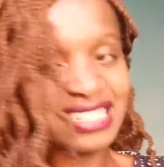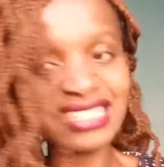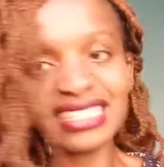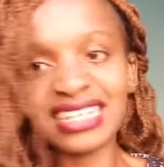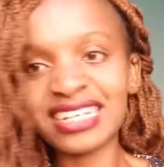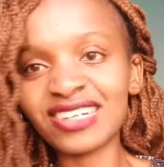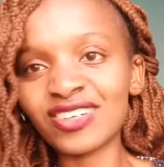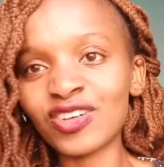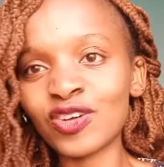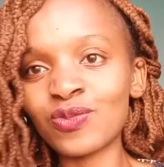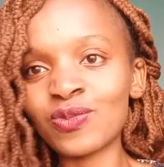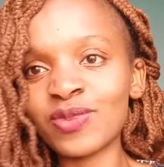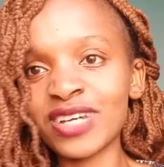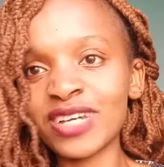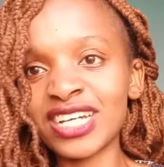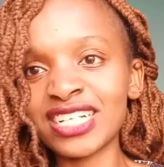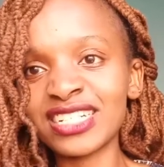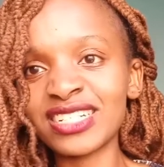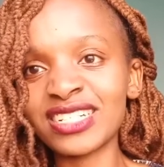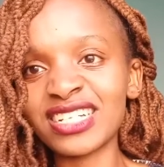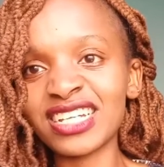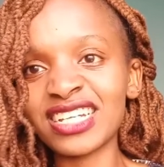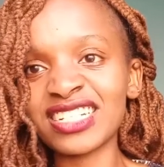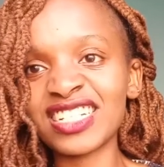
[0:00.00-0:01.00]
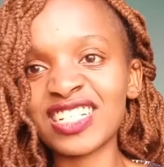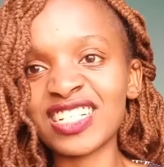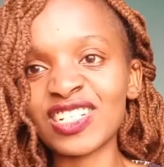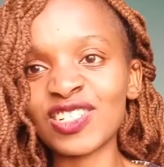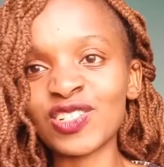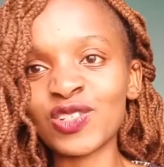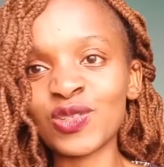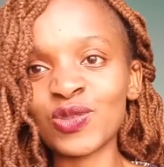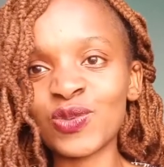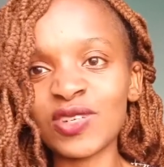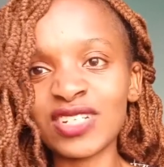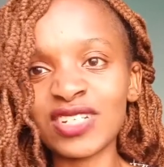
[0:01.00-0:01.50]
this and compared it
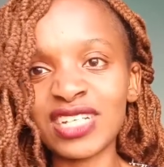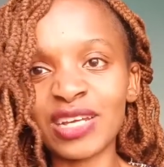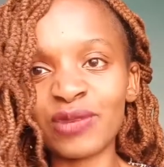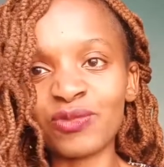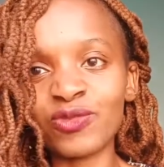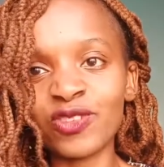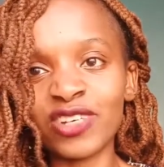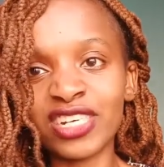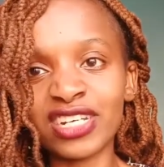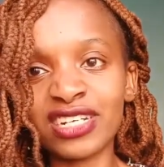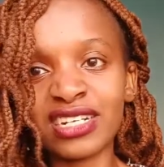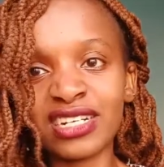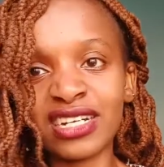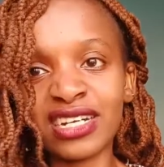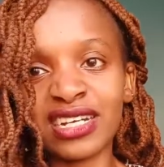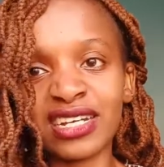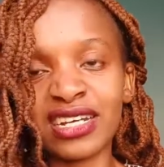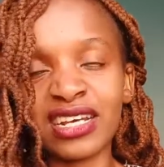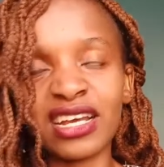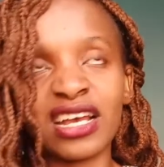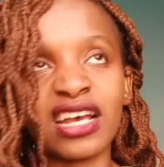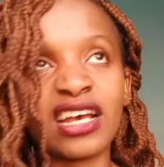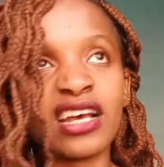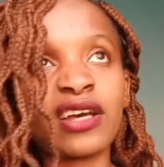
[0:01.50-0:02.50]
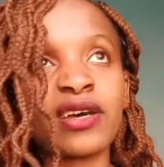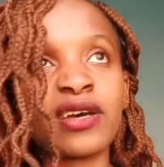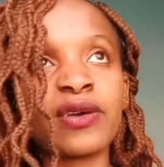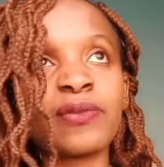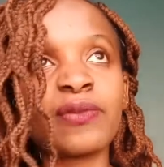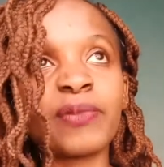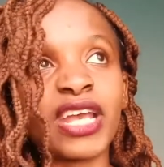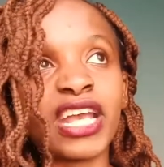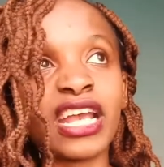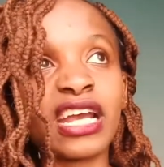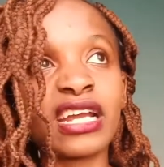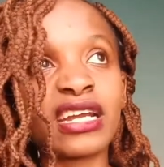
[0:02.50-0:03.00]
to what I'm wearing,
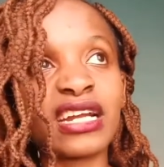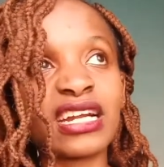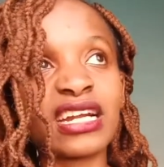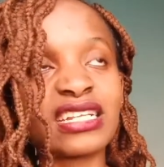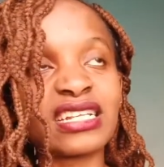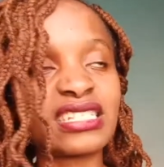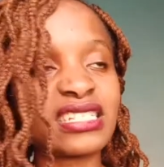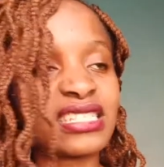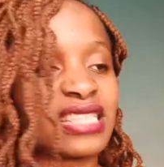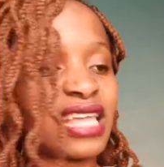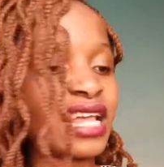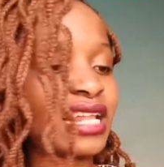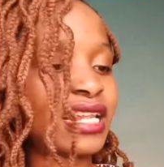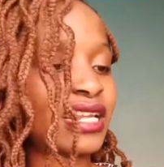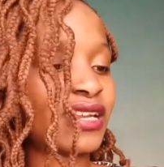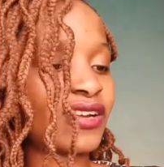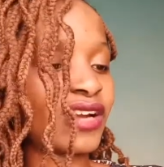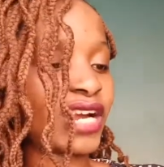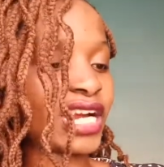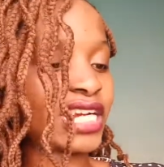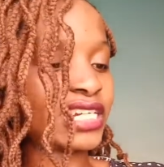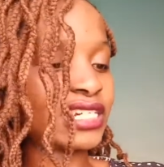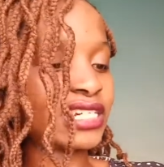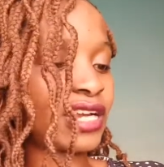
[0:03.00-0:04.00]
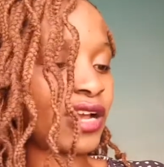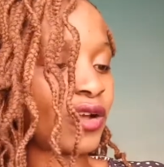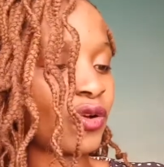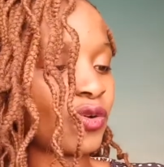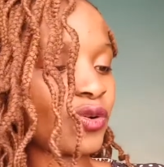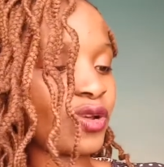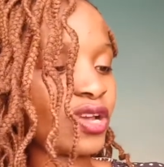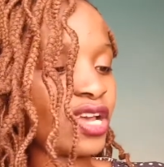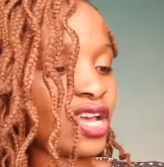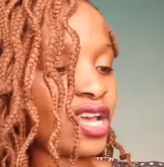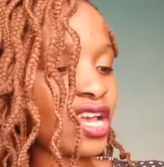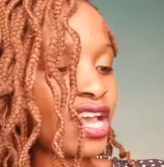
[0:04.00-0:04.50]
my current style right
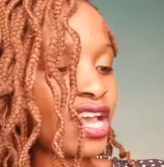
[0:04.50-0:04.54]
now.